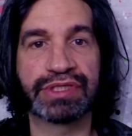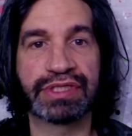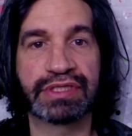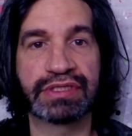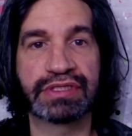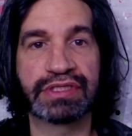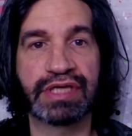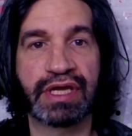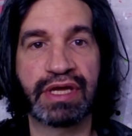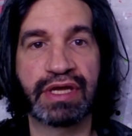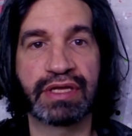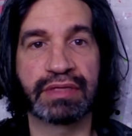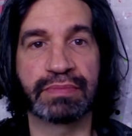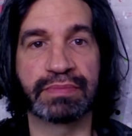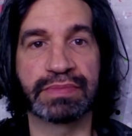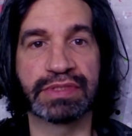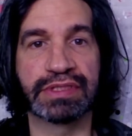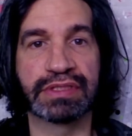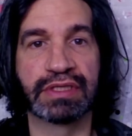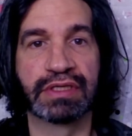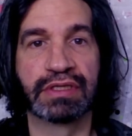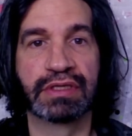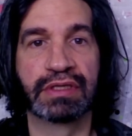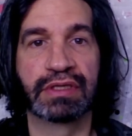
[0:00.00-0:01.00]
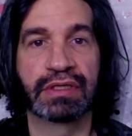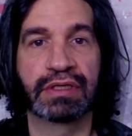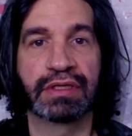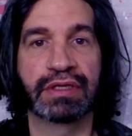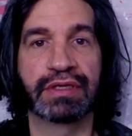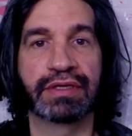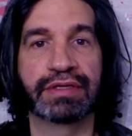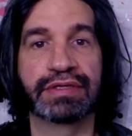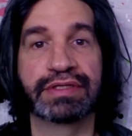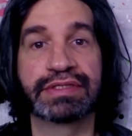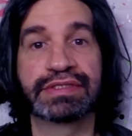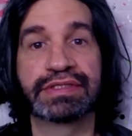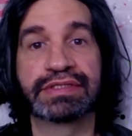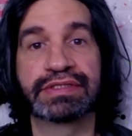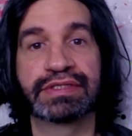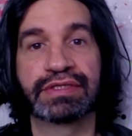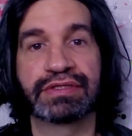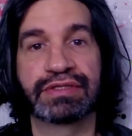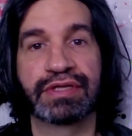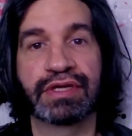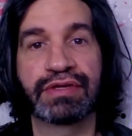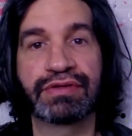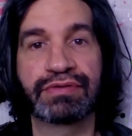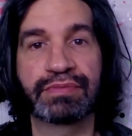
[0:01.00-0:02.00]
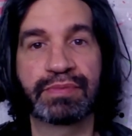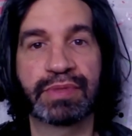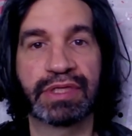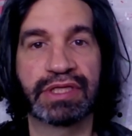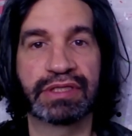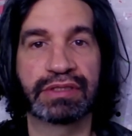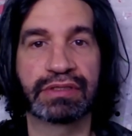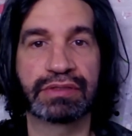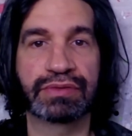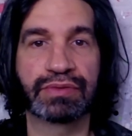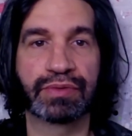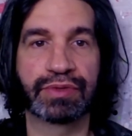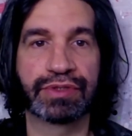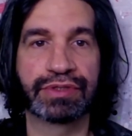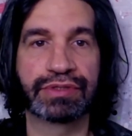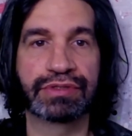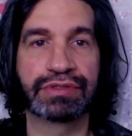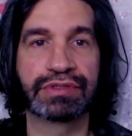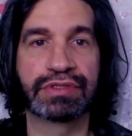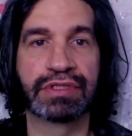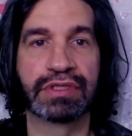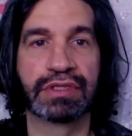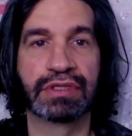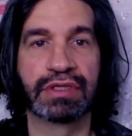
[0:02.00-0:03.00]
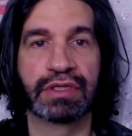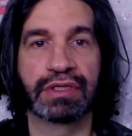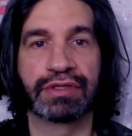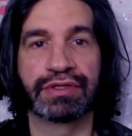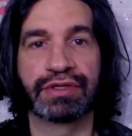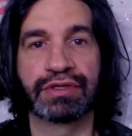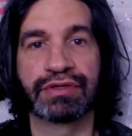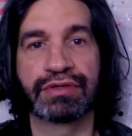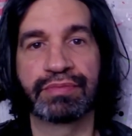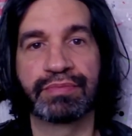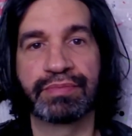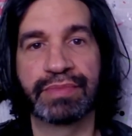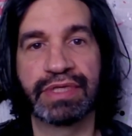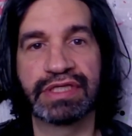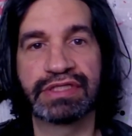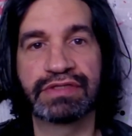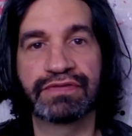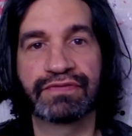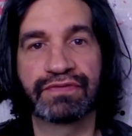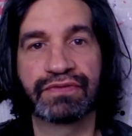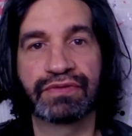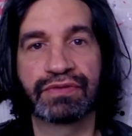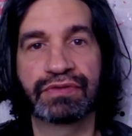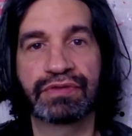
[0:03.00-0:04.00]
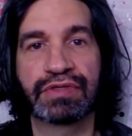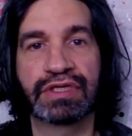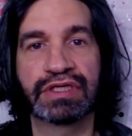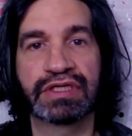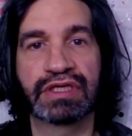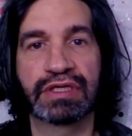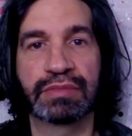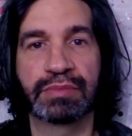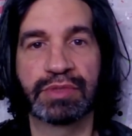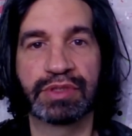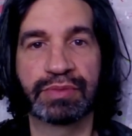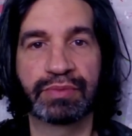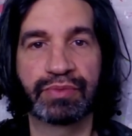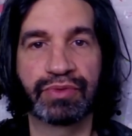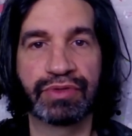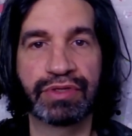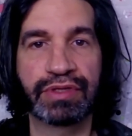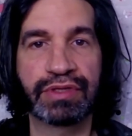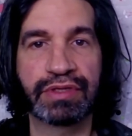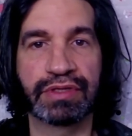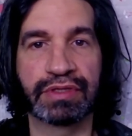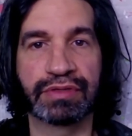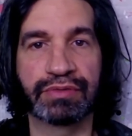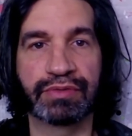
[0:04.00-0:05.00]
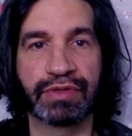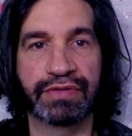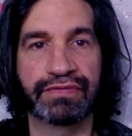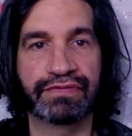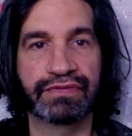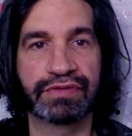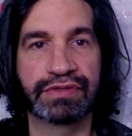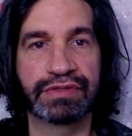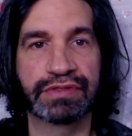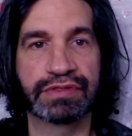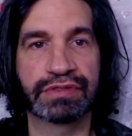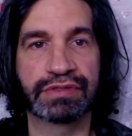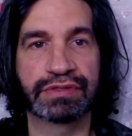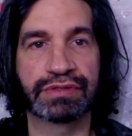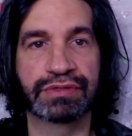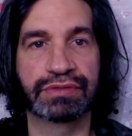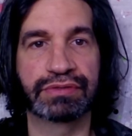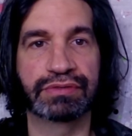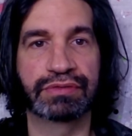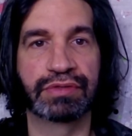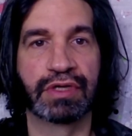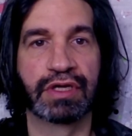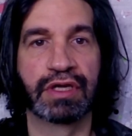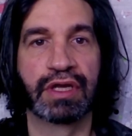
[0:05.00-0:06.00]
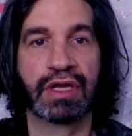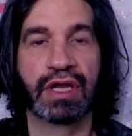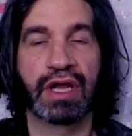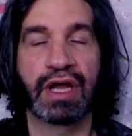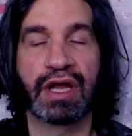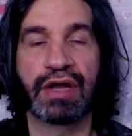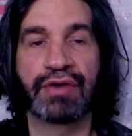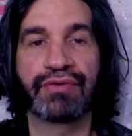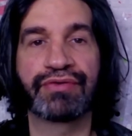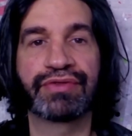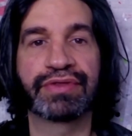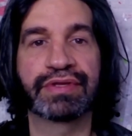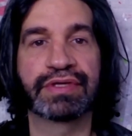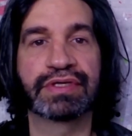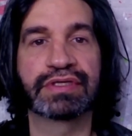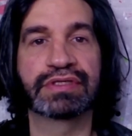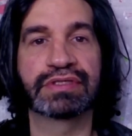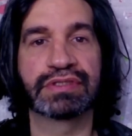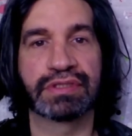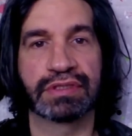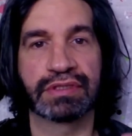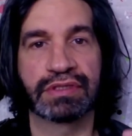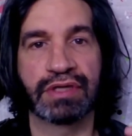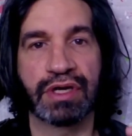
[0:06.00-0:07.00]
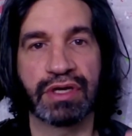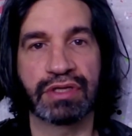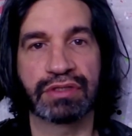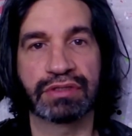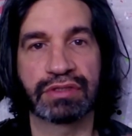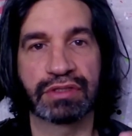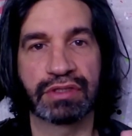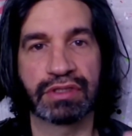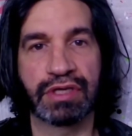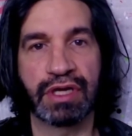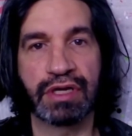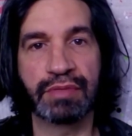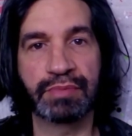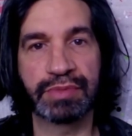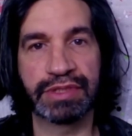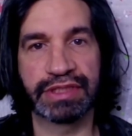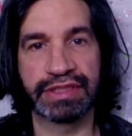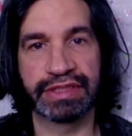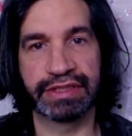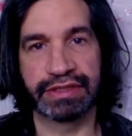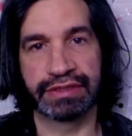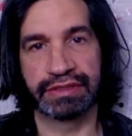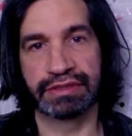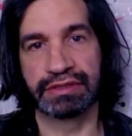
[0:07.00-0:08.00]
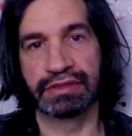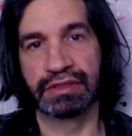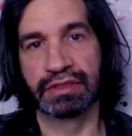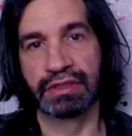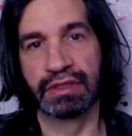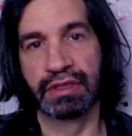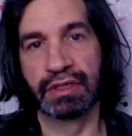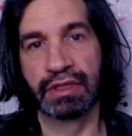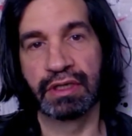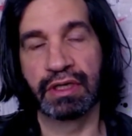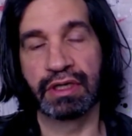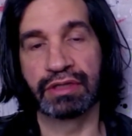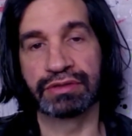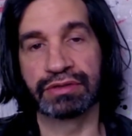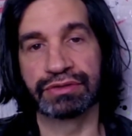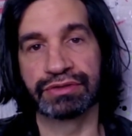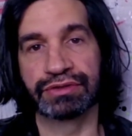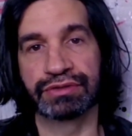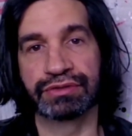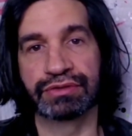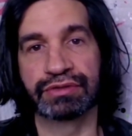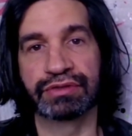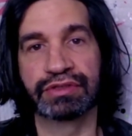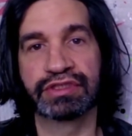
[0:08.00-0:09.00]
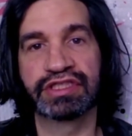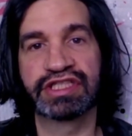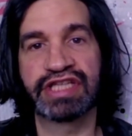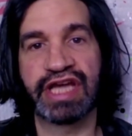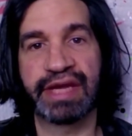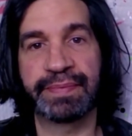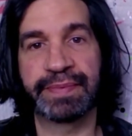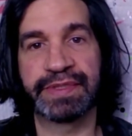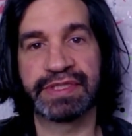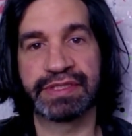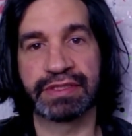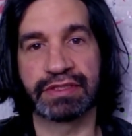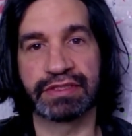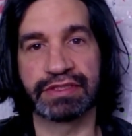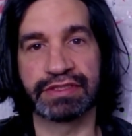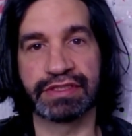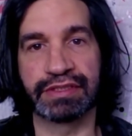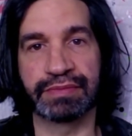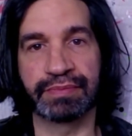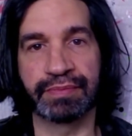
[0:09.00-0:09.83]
times. This is another play on words, another metaphor I came up with in reference to how things got complicated under capitalism.